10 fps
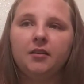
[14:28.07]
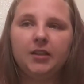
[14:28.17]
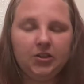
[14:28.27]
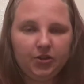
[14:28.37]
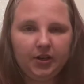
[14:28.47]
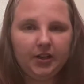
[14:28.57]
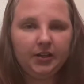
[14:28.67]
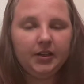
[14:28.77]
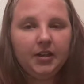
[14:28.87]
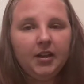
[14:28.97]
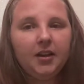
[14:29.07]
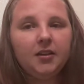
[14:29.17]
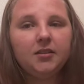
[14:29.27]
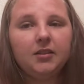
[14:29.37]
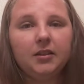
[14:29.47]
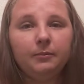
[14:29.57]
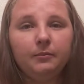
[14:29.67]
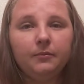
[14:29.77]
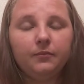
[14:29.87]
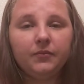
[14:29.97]
they tried
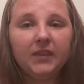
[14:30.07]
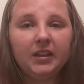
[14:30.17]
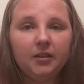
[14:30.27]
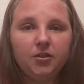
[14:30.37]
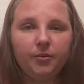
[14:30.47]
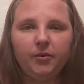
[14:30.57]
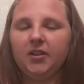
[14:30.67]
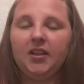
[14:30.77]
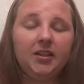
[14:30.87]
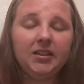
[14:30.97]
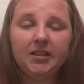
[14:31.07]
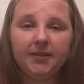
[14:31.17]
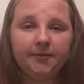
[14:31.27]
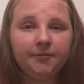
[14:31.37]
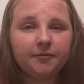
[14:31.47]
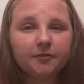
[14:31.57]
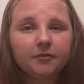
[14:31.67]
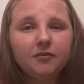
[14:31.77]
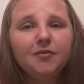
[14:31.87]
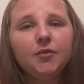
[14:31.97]
to get it to work, and it didn't.
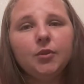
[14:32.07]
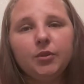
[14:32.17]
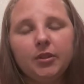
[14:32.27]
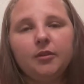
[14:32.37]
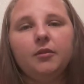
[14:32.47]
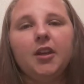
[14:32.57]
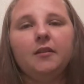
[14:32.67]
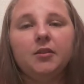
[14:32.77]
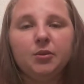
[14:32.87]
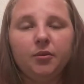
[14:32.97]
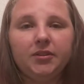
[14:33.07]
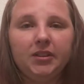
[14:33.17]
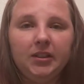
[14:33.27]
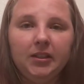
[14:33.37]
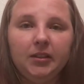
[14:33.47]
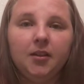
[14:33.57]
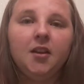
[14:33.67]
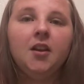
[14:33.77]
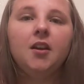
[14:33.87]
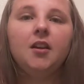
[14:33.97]
So that resulted in
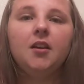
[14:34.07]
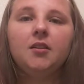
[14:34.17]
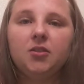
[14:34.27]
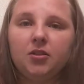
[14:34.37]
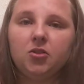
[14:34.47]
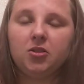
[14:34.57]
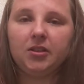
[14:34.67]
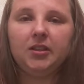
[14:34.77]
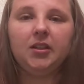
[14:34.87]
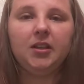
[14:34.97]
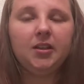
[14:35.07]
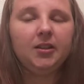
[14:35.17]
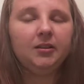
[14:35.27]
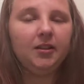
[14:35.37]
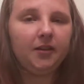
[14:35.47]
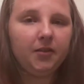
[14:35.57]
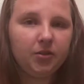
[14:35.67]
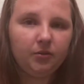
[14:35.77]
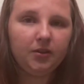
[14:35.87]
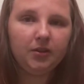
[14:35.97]
surgery, and that
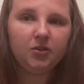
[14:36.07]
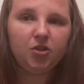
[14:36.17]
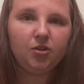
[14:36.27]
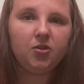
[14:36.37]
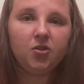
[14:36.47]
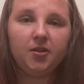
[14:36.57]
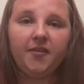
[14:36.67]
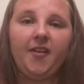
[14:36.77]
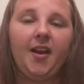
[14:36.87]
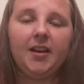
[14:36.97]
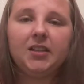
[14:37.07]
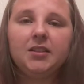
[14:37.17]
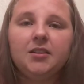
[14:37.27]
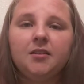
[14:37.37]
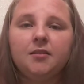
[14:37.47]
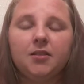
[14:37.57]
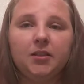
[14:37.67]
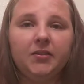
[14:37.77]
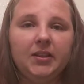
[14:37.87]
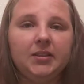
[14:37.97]
resulted in surgery fast
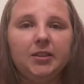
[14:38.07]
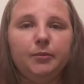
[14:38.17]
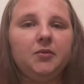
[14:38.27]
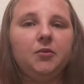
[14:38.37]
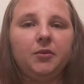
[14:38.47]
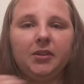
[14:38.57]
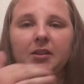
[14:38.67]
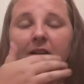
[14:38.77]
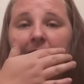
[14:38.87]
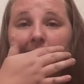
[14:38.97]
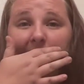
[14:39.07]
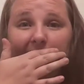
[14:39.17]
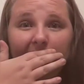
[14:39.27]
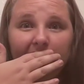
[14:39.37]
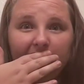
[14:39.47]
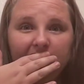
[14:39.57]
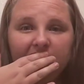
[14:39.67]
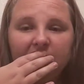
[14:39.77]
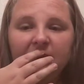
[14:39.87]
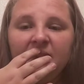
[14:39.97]
to fix it before it got
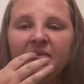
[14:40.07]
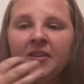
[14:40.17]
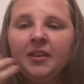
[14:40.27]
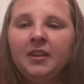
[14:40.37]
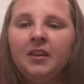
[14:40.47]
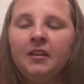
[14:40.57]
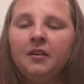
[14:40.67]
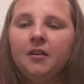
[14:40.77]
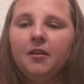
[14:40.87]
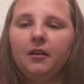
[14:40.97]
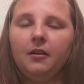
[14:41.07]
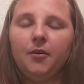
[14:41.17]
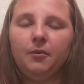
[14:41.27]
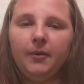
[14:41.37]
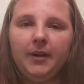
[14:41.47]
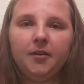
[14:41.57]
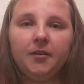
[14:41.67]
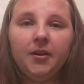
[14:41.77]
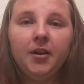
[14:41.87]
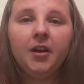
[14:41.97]
worse. Well,